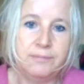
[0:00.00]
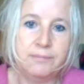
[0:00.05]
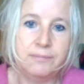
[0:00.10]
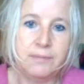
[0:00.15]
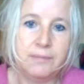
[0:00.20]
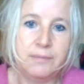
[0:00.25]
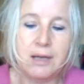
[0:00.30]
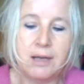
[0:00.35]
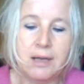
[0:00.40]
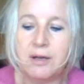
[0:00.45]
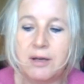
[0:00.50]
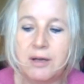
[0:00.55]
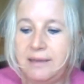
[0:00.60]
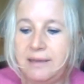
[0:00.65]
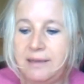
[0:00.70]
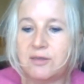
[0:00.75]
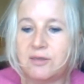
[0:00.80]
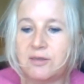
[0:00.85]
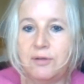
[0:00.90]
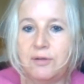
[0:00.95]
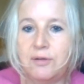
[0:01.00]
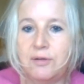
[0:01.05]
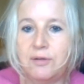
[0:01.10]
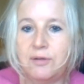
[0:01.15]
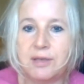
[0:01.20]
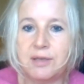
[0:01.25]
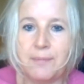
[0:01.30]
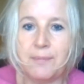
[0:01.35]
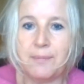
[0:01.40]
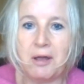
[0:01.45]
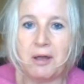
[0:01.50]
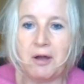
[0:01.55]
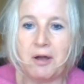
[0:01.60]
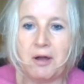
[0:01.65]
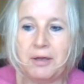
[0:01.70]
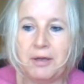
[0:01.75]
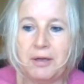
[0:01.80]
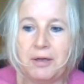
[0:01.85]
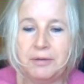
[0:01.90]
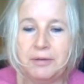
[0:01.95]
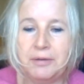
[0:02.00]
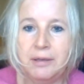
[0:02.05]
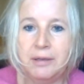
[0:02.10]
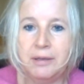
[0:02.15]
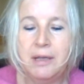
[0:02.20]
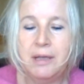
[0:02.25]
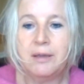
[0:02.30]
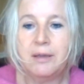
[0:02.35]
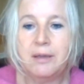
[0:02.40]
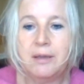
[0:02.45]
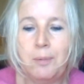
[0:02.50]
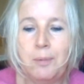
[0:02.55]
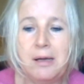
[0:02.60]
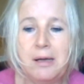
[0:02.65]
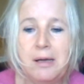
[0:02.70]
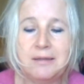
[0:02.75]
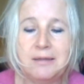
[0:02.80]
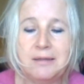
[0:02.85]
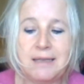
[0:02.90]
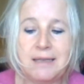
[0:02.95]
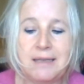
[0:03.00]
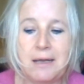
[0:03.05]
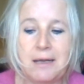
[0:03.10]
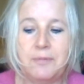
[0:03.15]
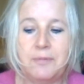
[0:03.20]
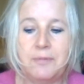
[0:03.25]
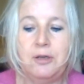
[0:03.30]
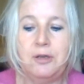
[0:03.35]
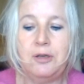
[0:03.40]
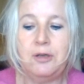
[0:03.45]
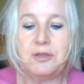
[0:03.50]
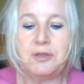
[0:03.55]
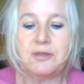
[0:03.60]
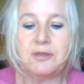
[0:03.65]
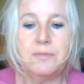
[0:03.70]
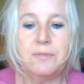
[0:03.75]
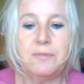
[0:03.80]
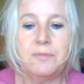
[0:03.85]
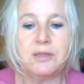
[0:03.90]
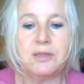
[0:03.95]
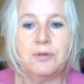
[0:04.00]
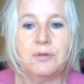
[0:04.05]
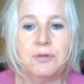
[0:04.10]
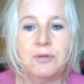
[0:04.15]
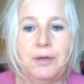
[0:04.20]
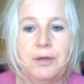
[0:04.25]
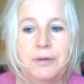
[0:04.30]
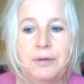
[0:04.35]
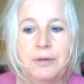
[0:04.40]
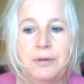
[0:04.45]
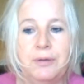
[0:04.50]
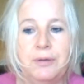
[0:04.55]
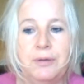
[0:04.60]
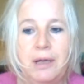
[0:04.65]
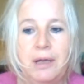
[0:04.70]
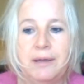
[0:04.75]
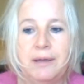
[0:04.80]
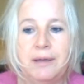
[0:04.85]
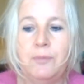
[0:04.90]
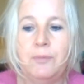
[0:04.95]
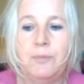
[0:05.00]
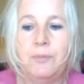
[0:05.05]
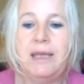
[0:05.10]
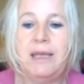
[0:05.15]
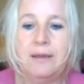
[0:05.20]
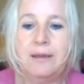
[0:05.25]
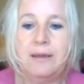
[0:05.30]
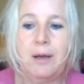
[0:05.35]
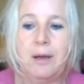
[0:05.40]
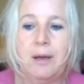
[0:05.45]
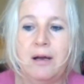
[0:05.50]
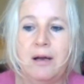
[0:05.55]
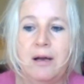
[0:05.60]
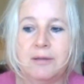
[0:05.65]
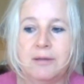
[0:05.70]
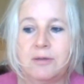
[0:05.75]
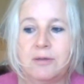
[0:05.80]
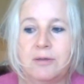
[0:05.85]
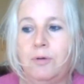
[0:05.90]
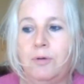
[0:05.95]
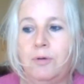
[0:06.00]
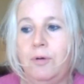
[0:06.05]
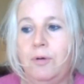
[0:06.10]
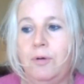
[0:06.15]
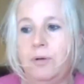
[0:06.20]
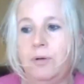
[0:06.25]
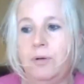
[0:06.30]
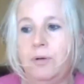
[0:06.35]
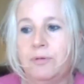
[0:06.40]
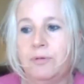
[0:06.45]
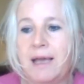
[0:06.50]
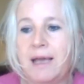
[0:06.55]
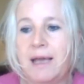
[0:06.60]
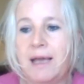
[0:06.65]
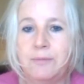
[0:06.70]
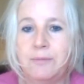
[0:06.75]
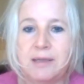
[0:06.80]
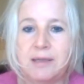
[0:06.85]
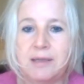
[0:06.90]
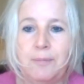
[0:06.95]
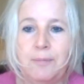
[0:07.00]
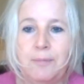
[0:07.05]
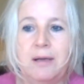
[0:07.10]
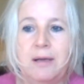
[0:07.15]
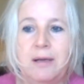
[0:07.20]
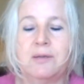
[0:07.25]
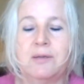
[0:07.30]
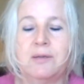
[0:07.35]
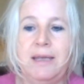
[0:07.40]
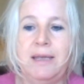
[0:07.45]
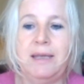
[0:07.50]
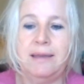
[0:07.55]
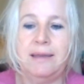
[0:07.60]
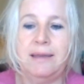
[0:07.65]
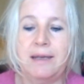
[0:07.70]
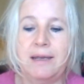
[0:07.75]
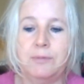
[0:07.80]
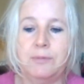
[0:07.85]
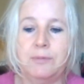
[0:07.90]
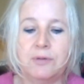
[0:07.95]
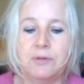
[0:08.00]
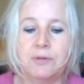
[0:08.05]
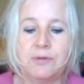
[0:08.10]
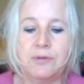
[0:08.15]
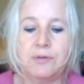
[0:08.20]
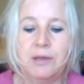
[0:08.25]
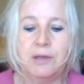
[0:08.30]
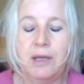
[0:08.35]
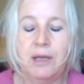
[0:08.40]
I can't eat the soil to get my iron. The plants take up the nutrients from the soil, then we eat the plants, or the animals eat the plants and we eat the animals.